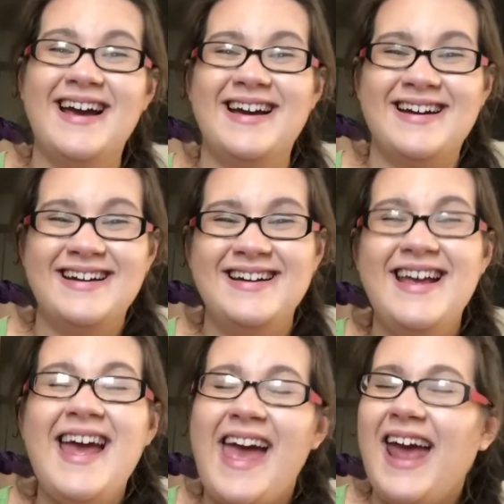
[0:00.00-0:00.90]

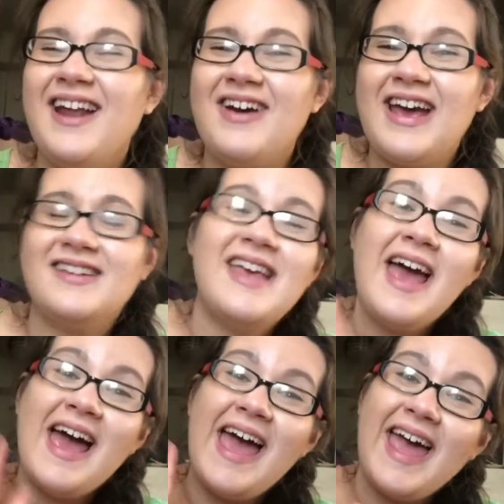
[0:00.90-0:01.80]
Anyways,
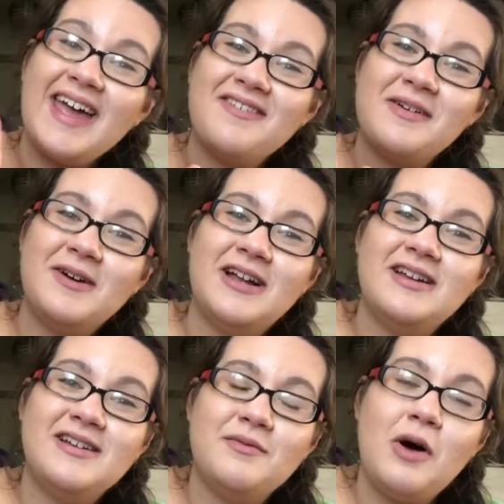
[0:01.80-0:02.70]
hey everyone,
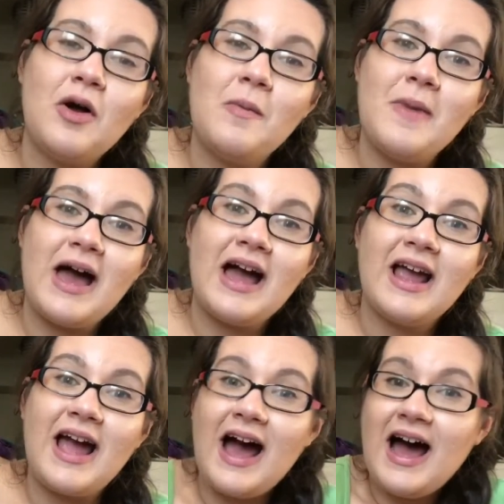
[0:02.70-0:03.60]
welcome
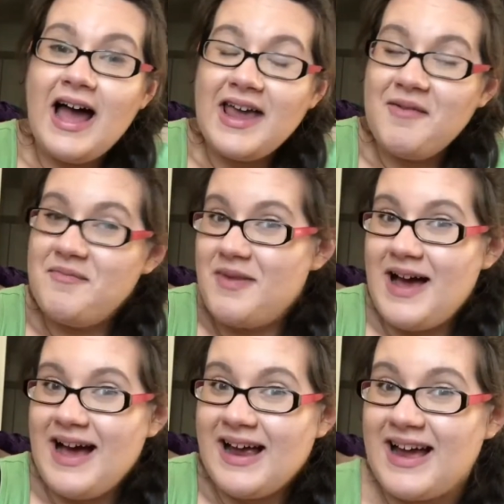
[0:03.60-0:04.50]
back. I am
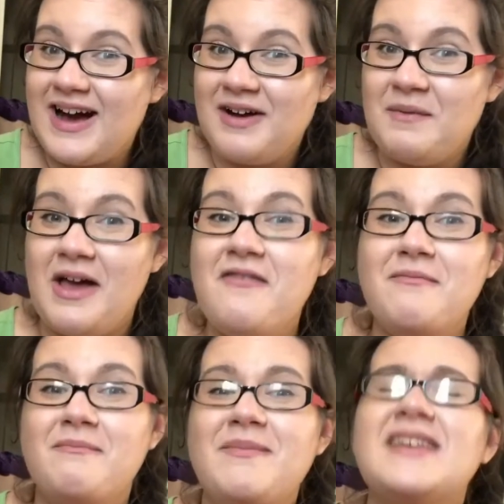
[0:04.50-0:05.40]
back. Um, I've
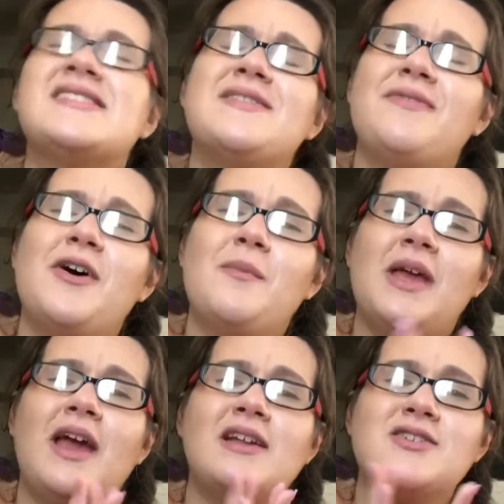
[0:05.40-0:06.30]
missed
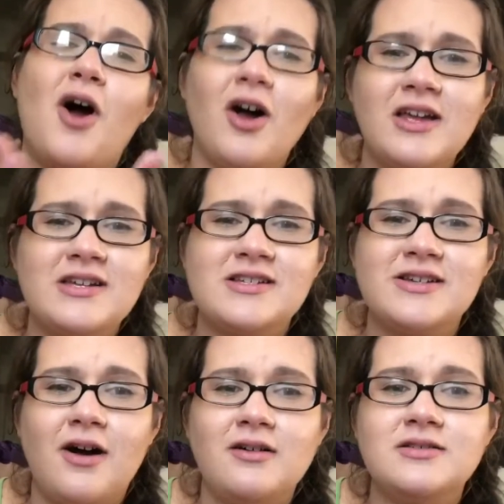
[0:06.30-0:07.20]
filming and talking to
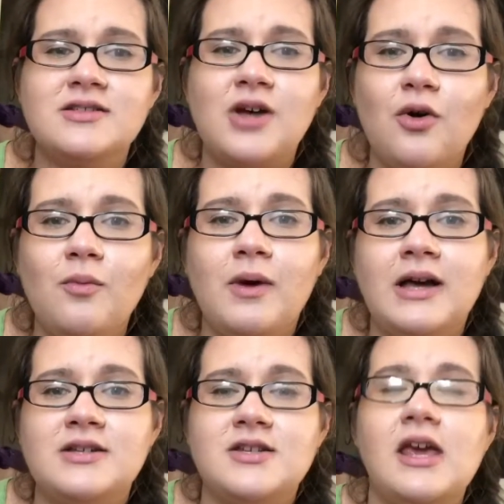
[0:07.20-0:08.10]
y'all so
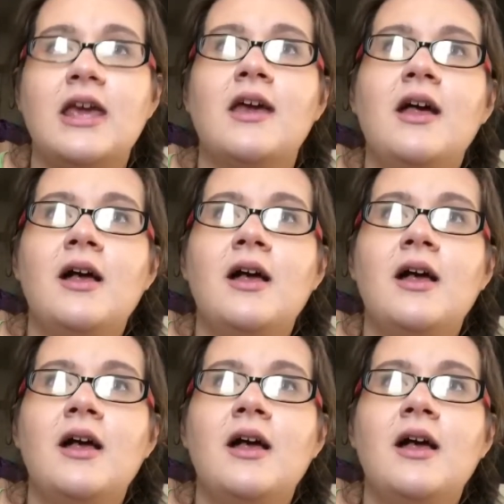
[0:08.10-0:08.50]
much. Like,